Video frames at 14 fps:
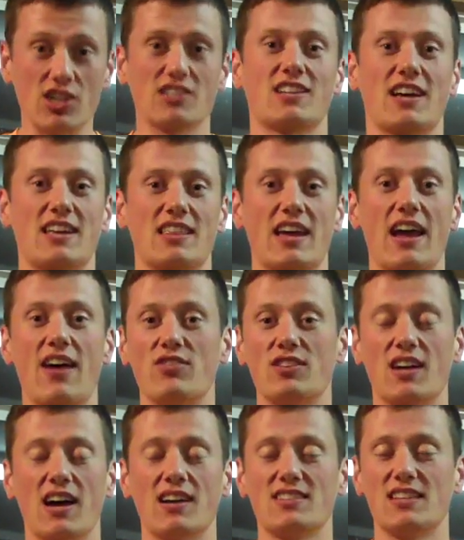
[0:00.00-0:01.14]
just like they
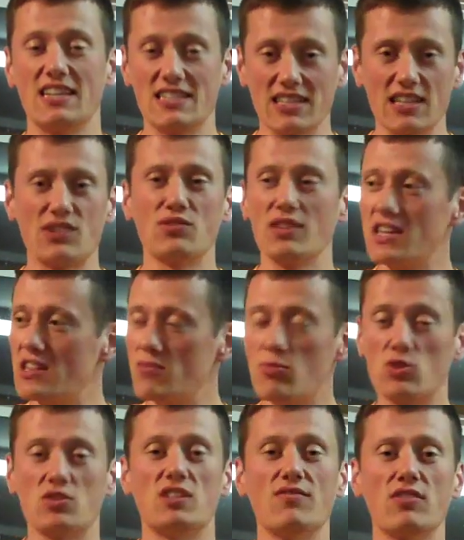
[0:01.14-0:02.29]
advertise. It's literally the
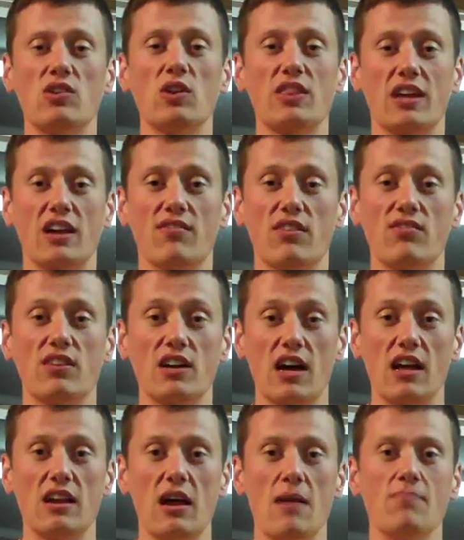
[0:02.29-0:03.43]
most difficult thing I've ever
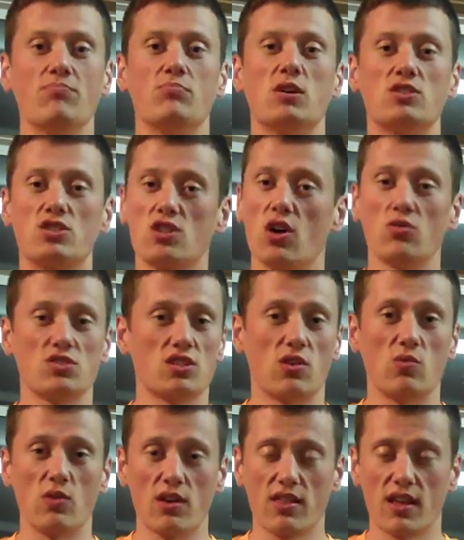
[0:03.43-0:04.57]
done, but so
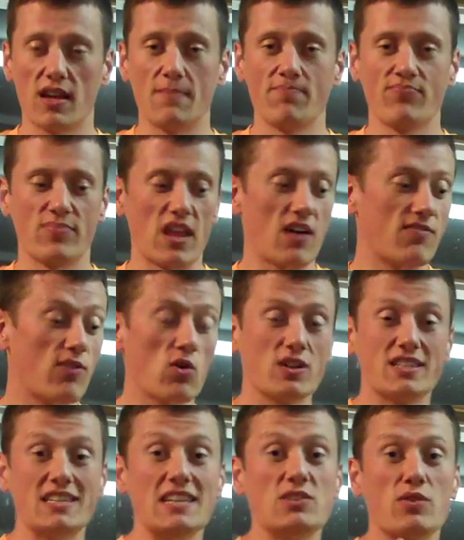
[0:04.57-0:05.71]
worth it. Now,
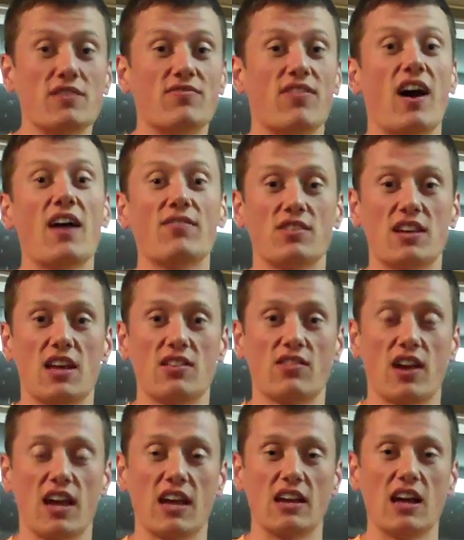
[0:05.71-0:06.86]
Focus T25, on the other
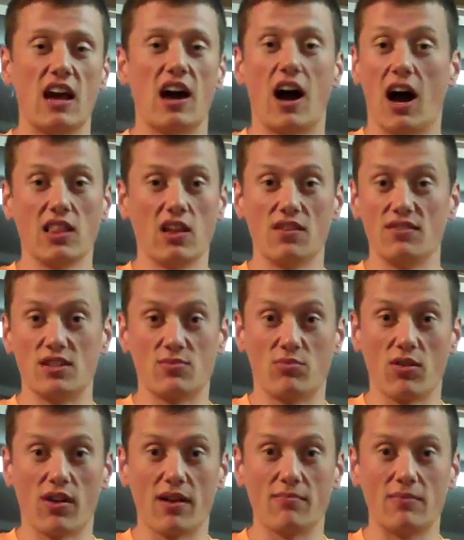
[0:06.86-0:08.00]
hand, I love this
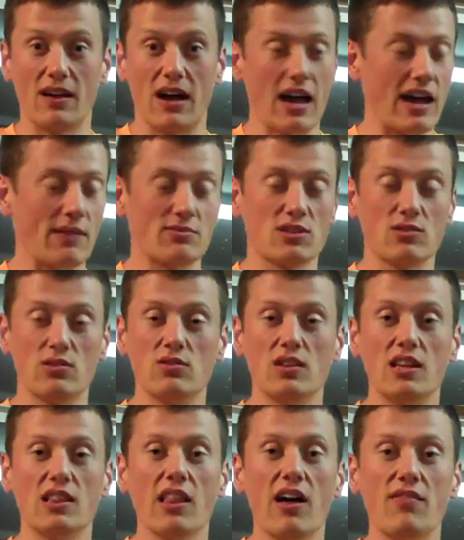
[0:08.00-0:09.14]
program. I
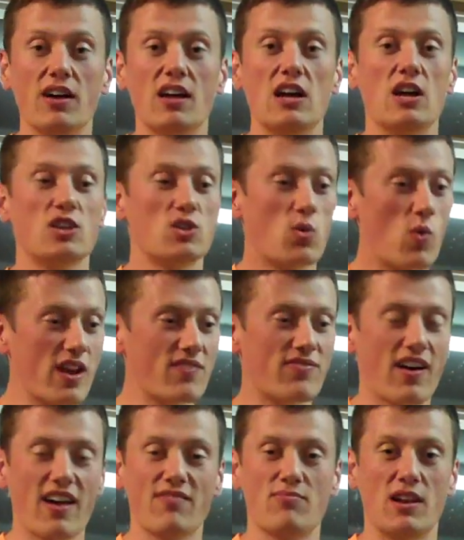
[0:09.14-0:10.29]
absolutely love it.
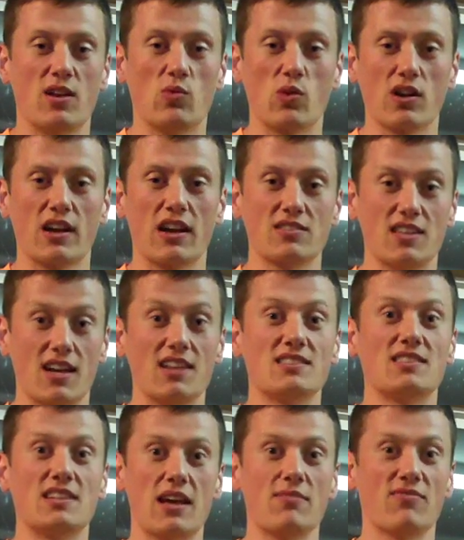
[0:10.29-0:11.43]
25-minute workouts,
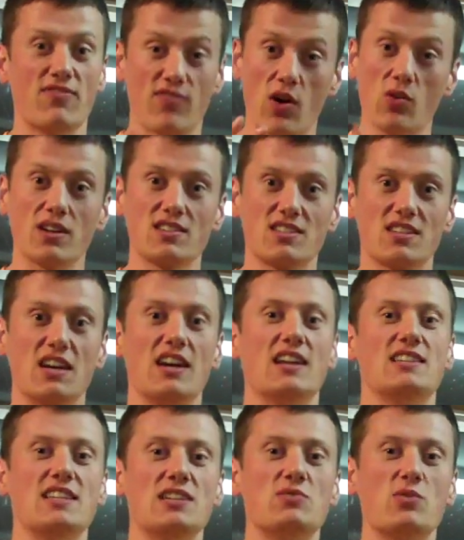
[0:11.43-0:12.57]
hence the name Focus
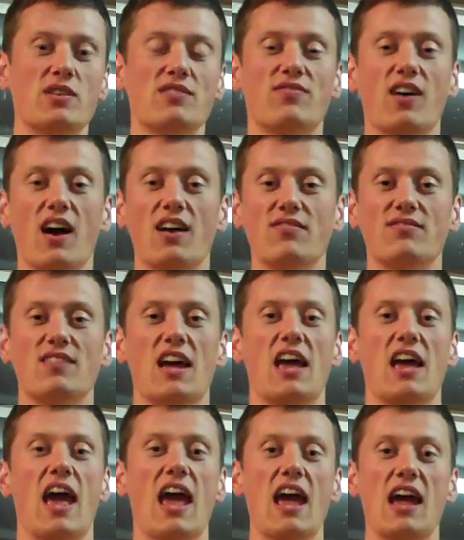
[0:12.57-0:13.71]
T25.
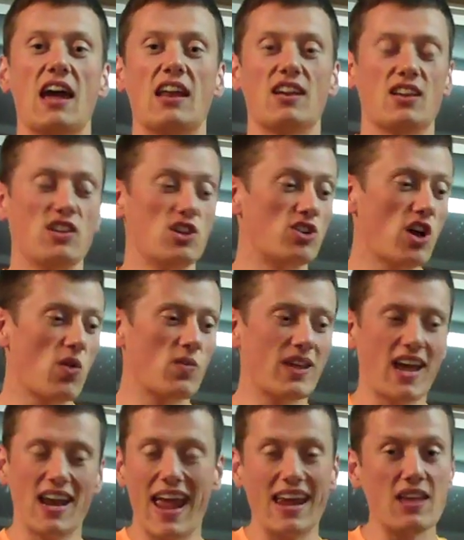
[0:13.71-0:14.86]
And you don't
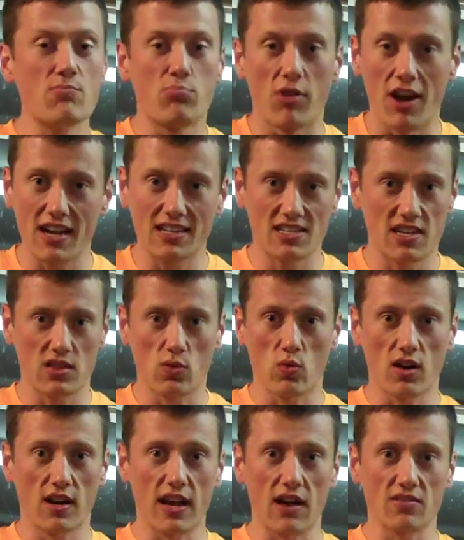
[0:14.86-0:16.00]
get any breaks in the
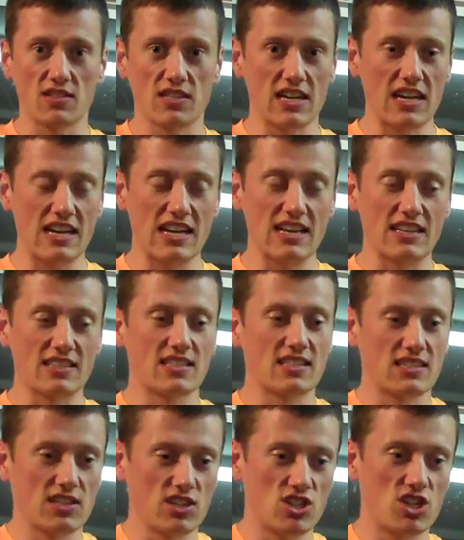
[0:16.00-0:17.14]
workouts. It
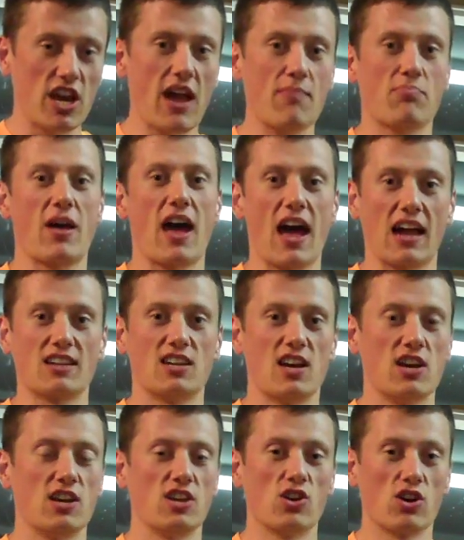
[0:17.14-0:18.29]
is jam-packed.
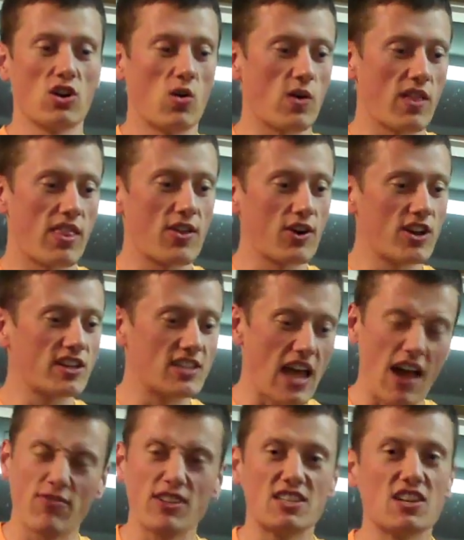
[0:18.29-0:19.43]
You're going
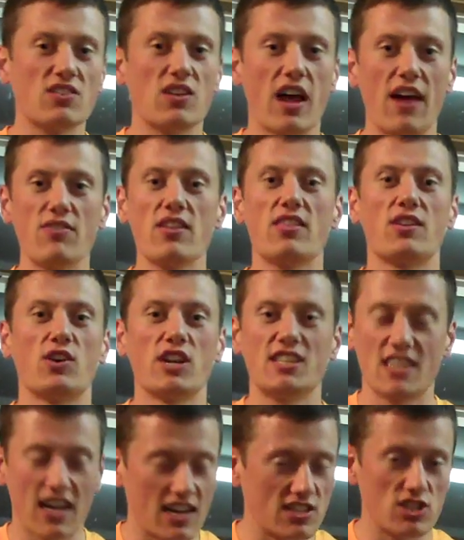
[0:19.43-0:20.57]
every 30
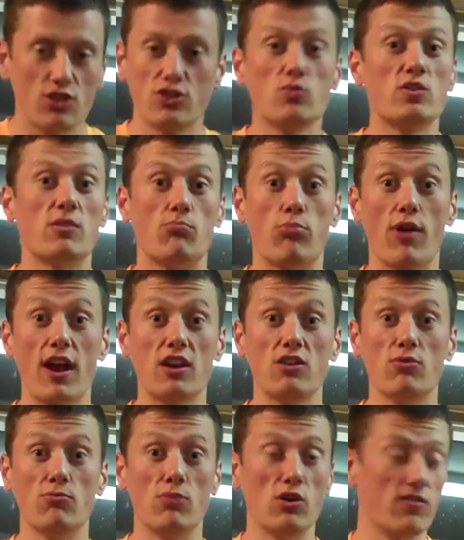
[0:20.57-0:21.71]
seconds you're doing a brand
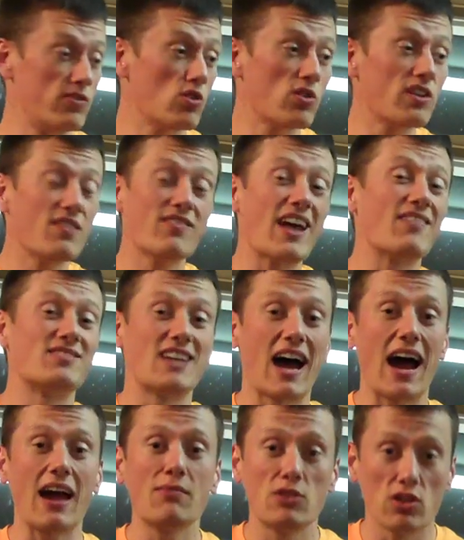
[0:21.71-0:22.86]
new move. You don't even have
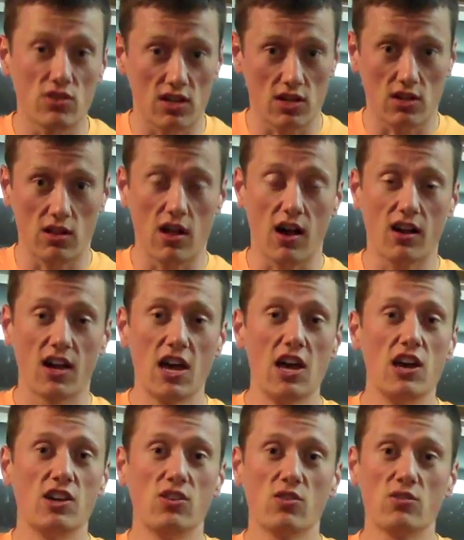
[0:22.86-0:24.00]
time to look at the clock.
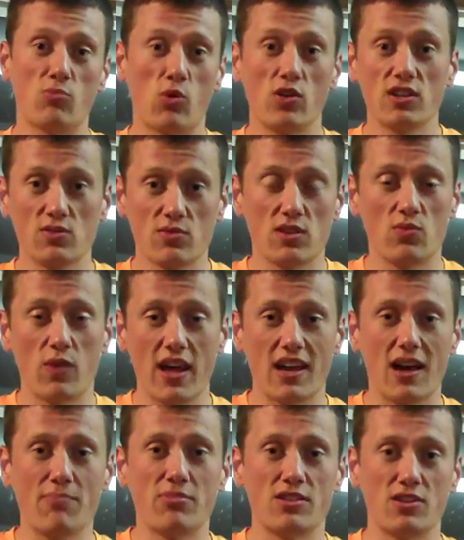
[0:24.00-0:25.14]
In the mornings when you wake
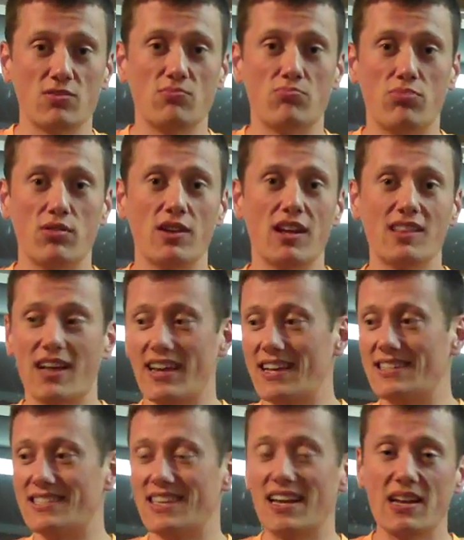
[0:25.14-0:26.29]
up and you put in like
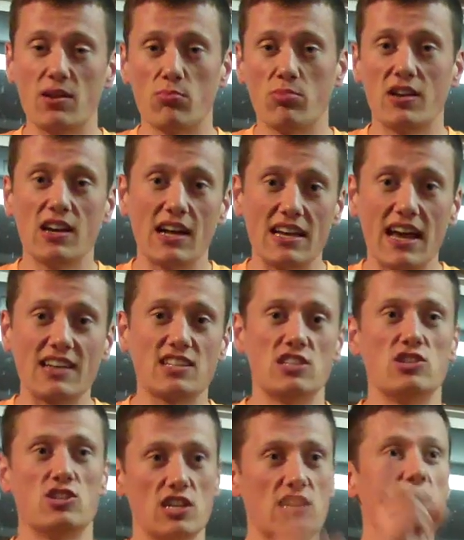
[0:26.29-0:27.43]
Insanity or P90X and
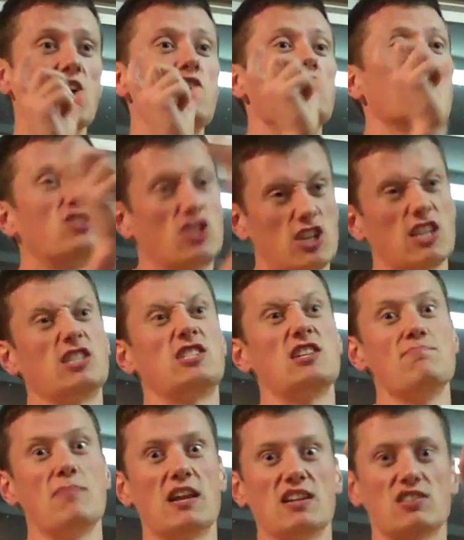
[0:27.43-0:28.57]
you see
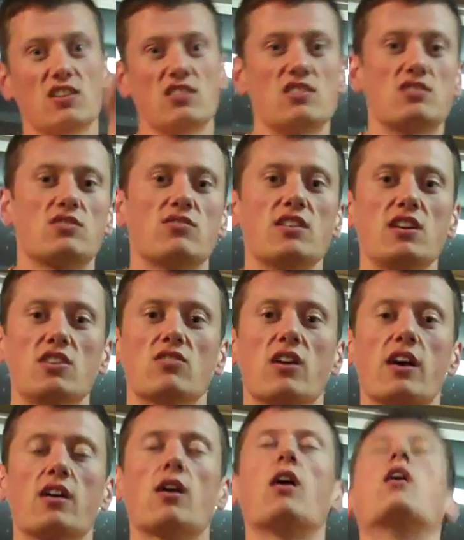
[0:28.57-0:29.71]
60 minutes on this screen, you're
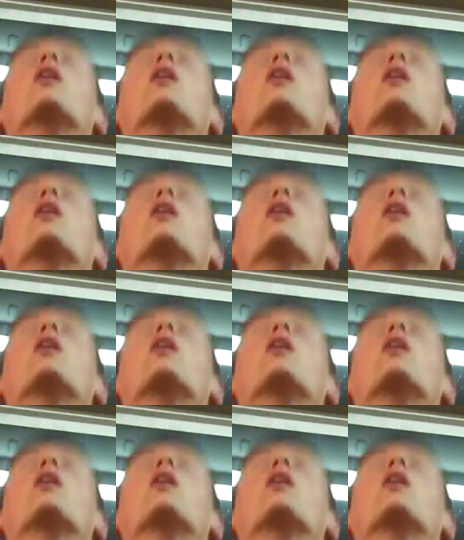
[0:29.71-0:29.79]
like,